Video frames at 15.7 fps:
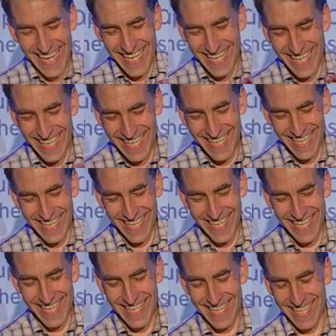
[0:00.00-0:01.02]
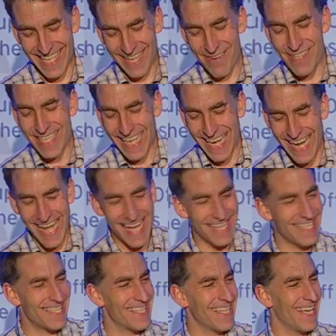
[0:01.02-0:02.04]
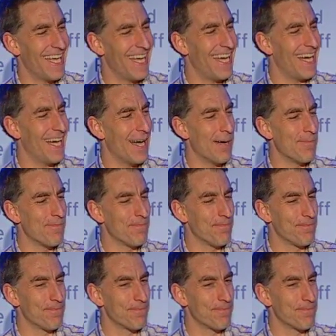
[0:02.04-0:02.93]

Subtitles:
he was asked, you